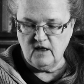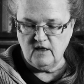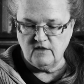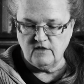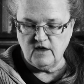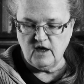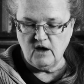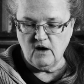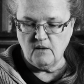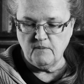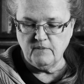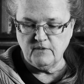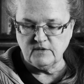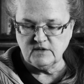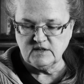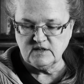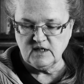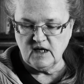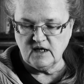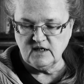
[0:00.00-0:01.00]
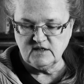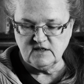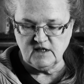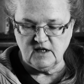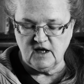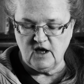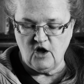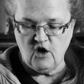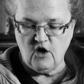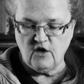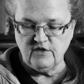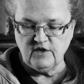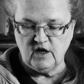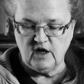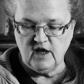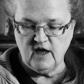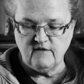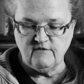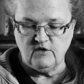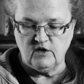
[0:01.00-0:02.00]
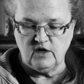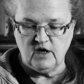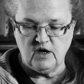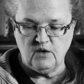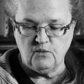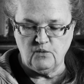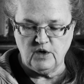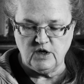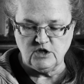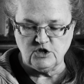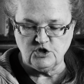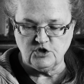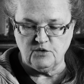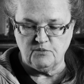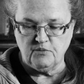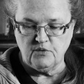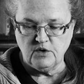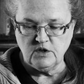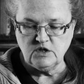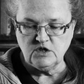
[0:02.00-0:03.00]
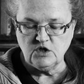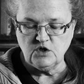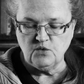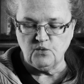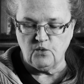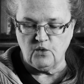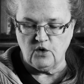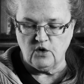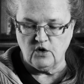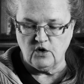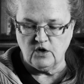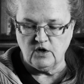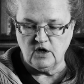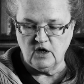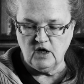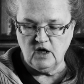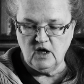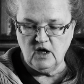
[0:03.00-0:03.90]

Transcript: They are precisely on the level at which the printed word